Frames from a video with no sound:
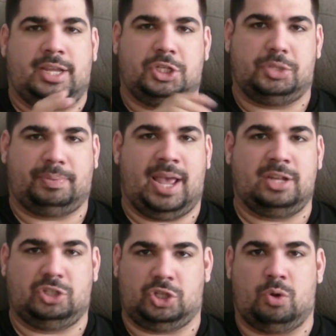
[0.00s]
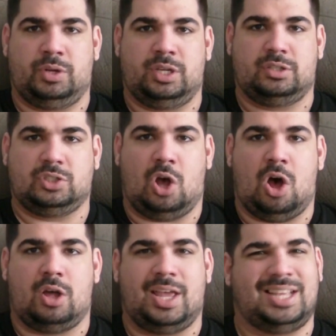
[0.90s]
in Japan Sony
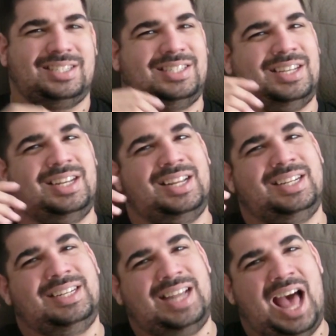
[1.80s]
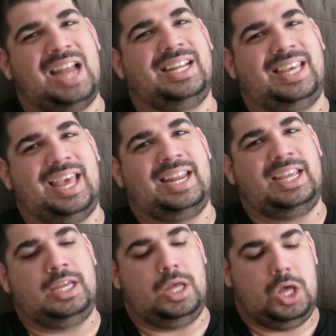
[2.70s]
saw as to it not
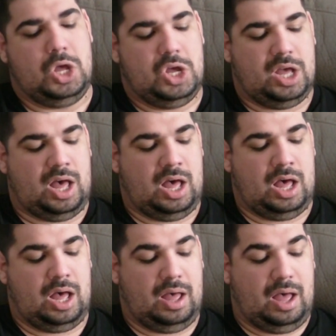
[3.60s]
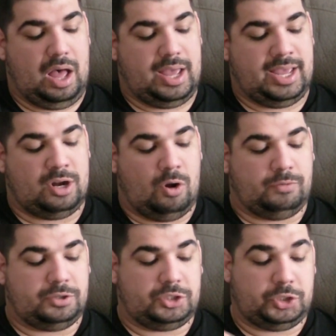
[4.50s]
getting it
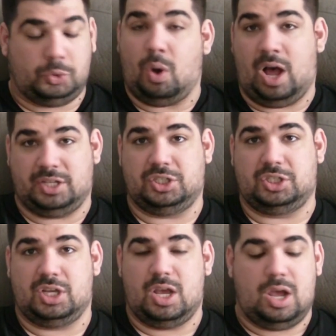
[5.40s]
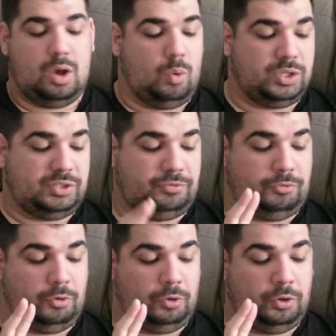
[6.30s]
over to us was
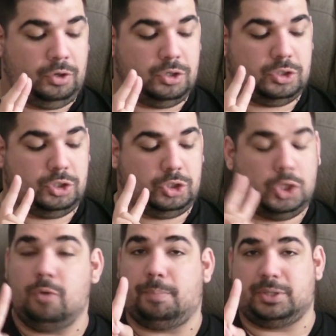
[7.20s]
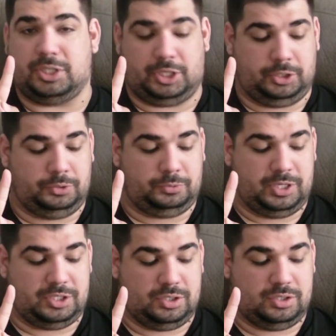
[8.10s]
for two particular
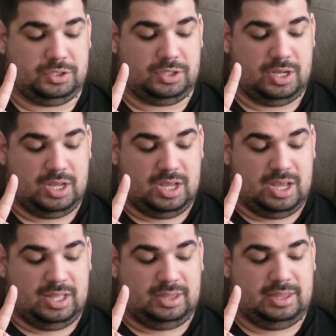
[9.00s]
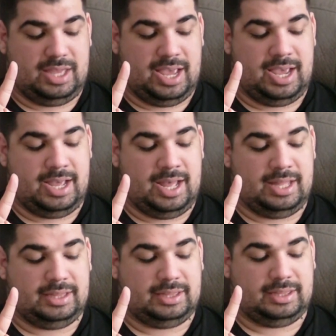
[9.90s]
reasons.
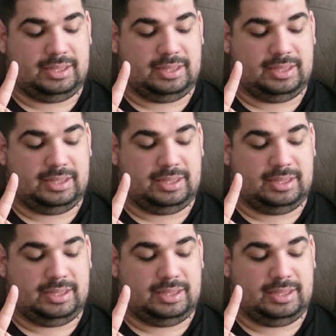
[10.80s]
They